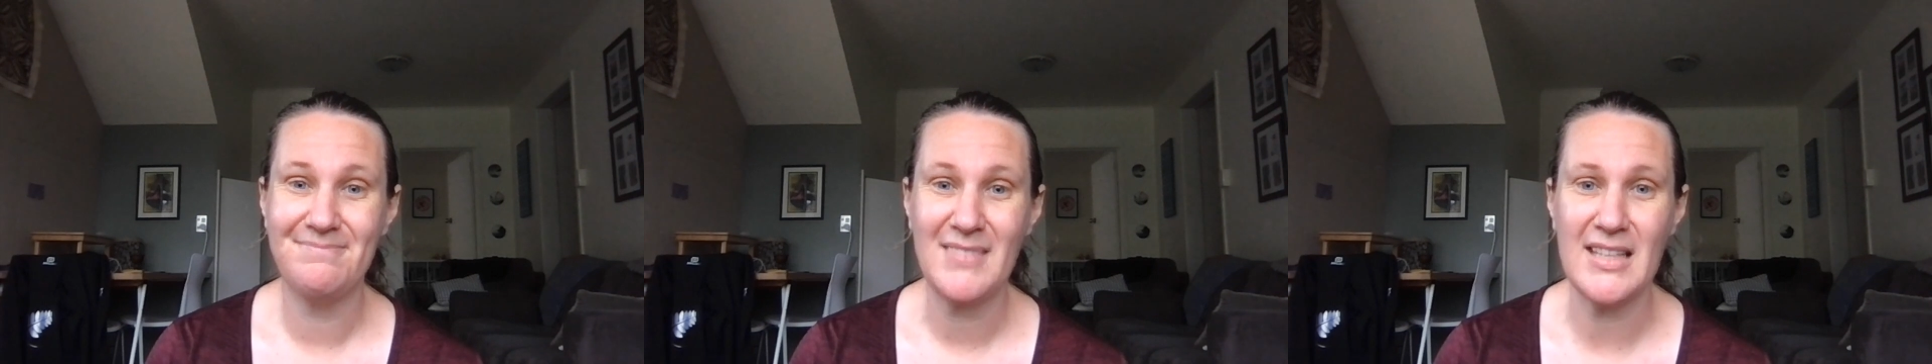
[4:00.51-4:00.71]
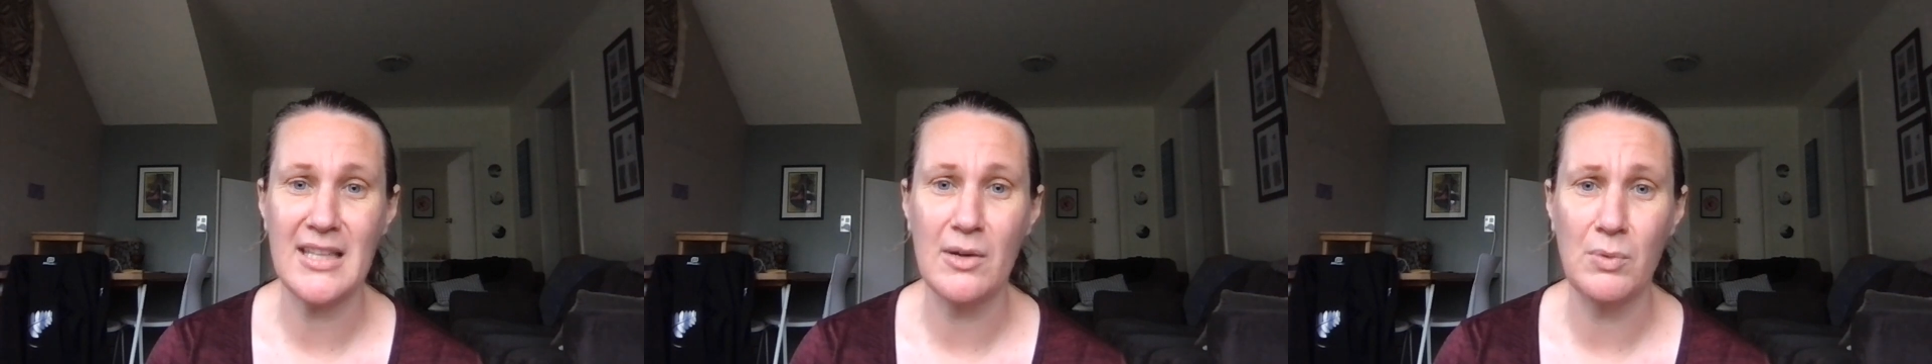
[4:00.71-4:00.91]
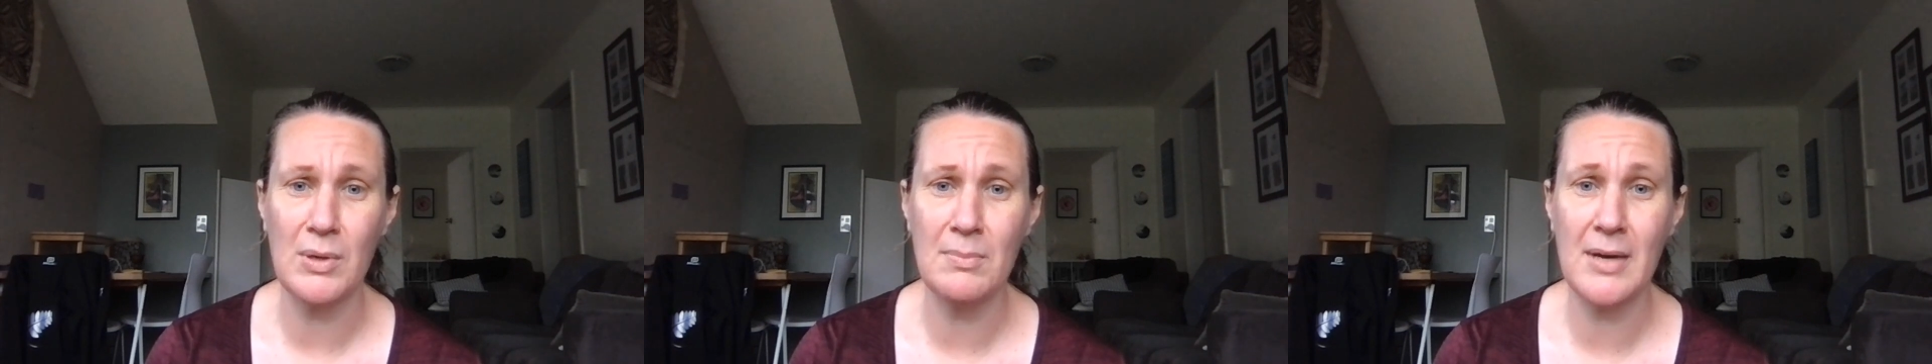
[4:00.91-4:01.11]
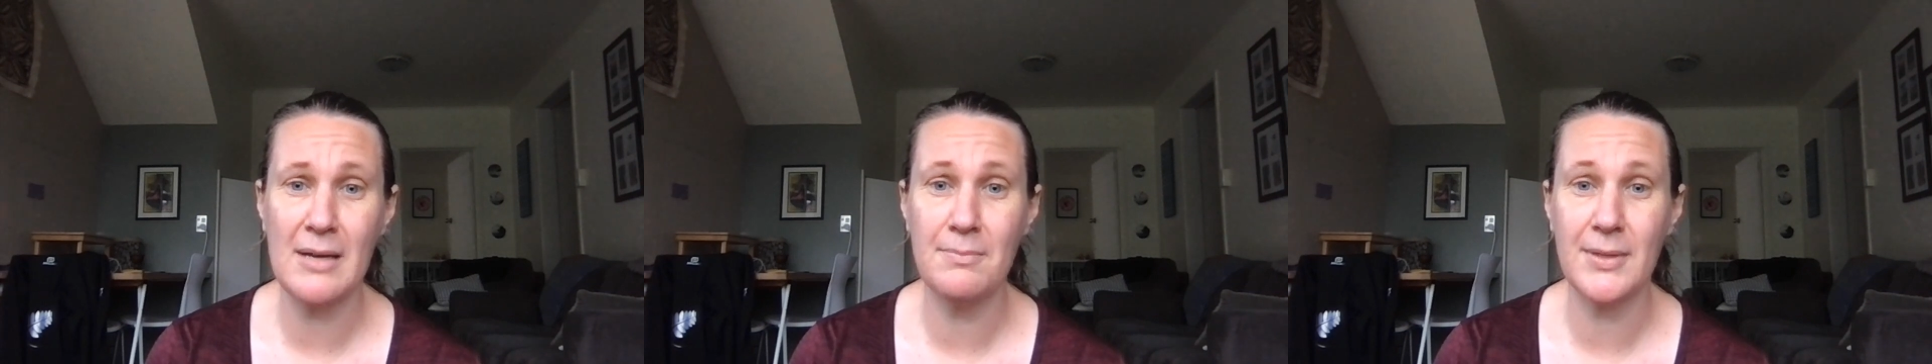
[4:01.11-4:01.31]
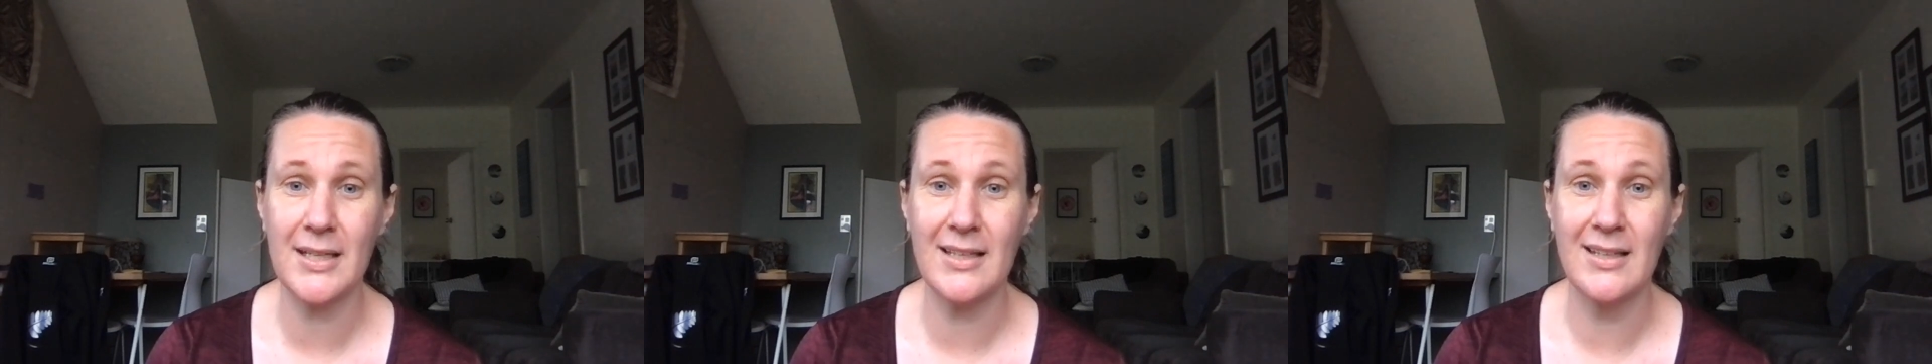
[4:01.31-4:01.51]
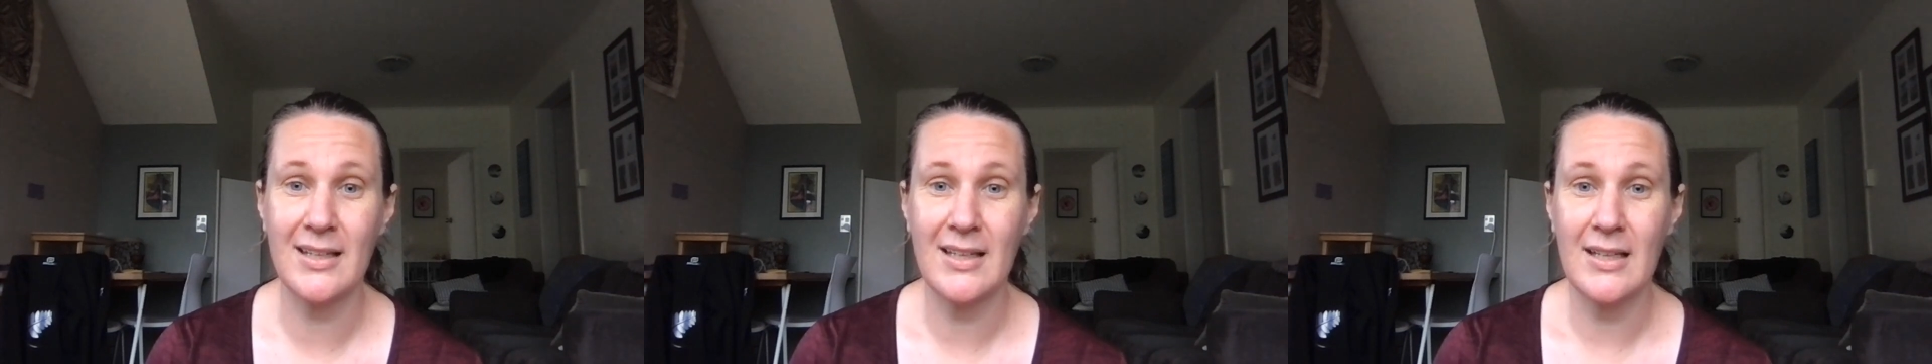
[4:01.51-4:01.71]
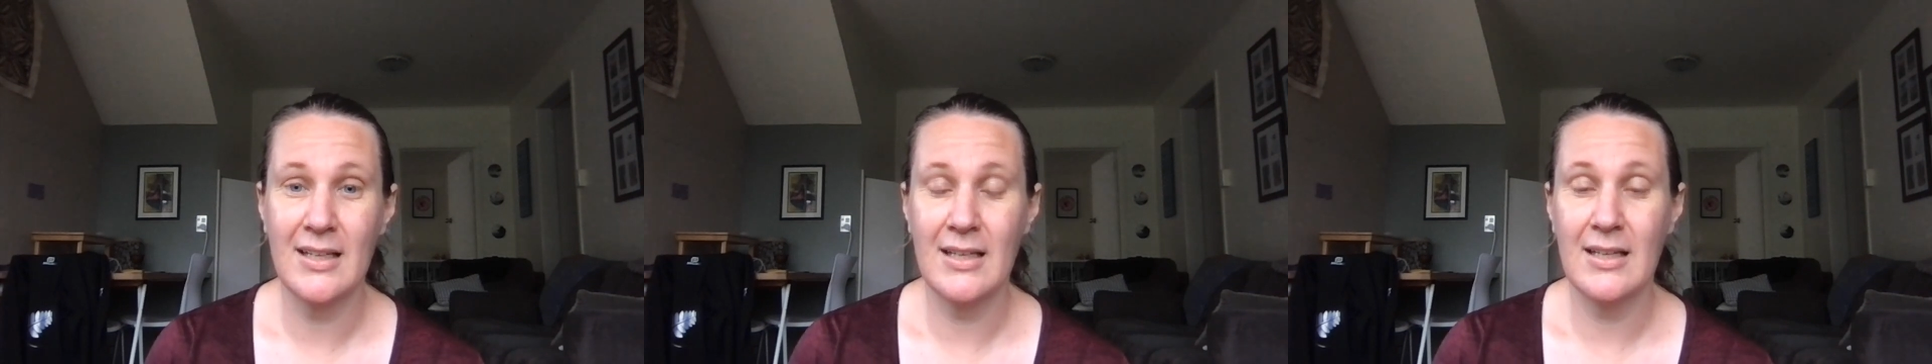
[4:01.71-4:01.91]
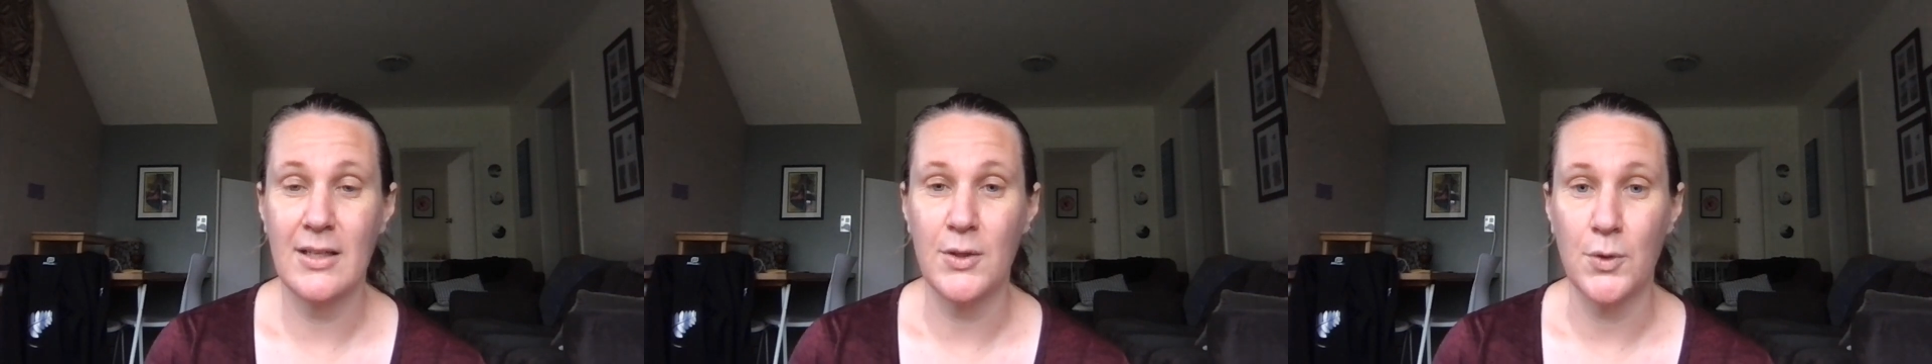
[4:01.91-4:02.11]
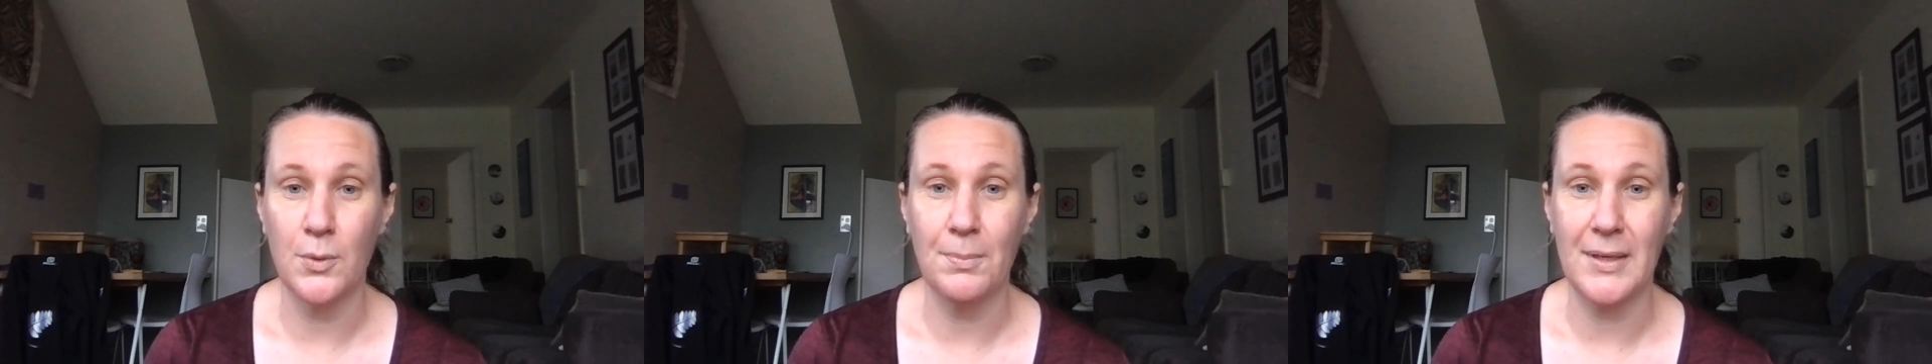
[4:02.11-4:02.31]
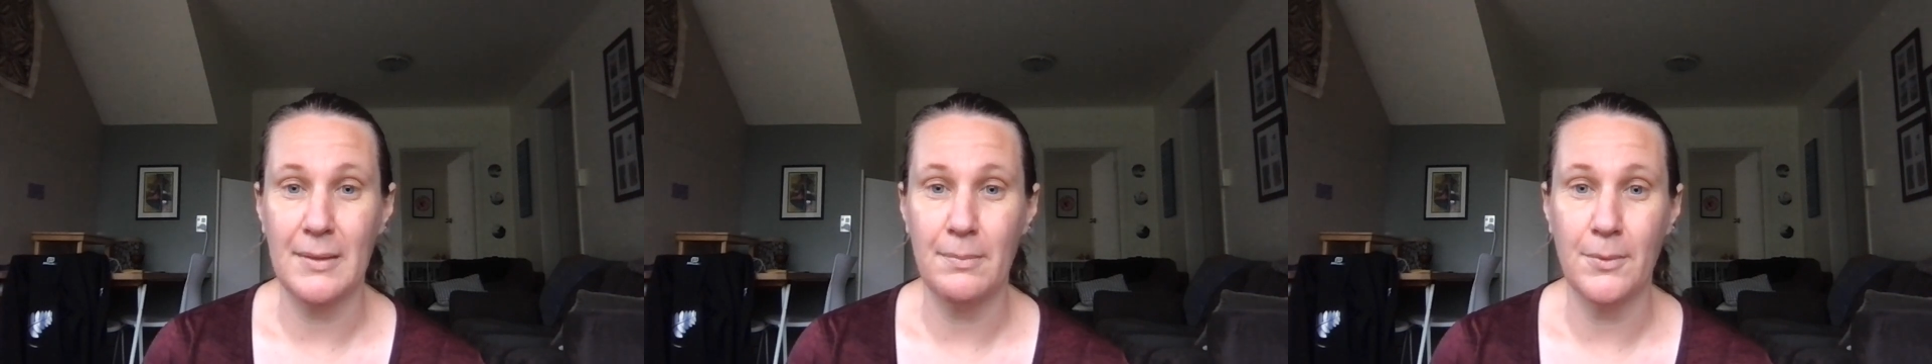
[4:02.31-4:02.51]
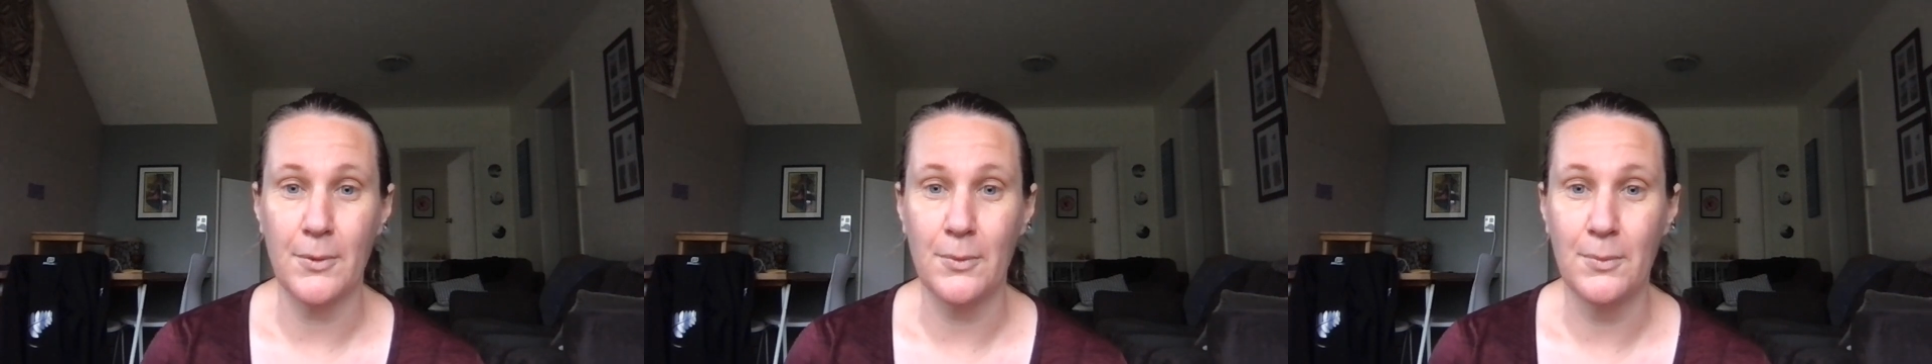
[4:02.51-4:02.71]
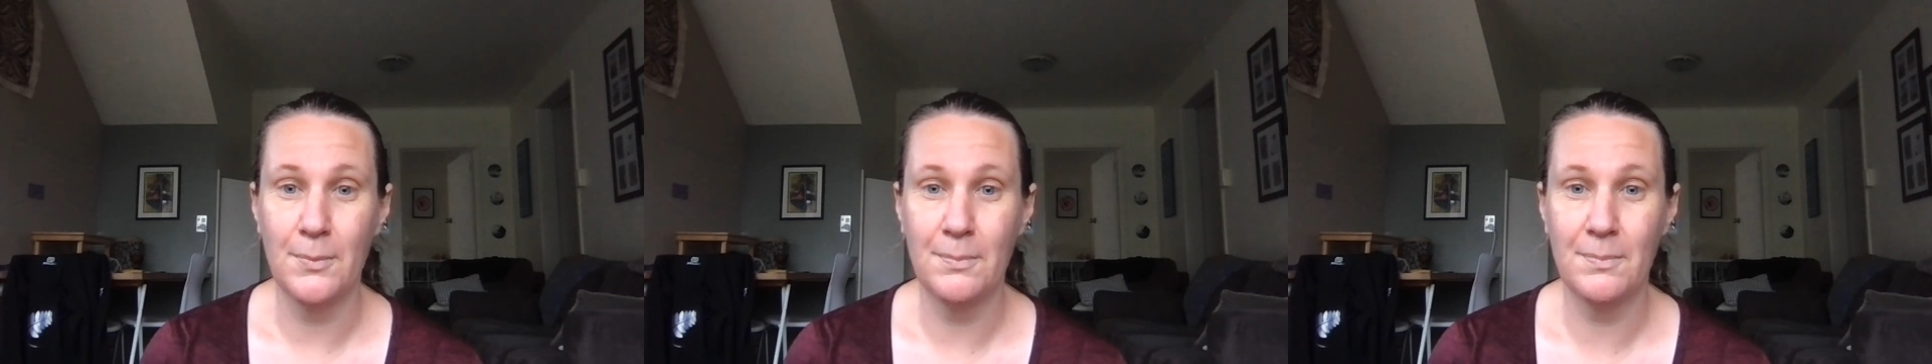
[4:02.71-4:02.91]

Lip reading: that we may be your people,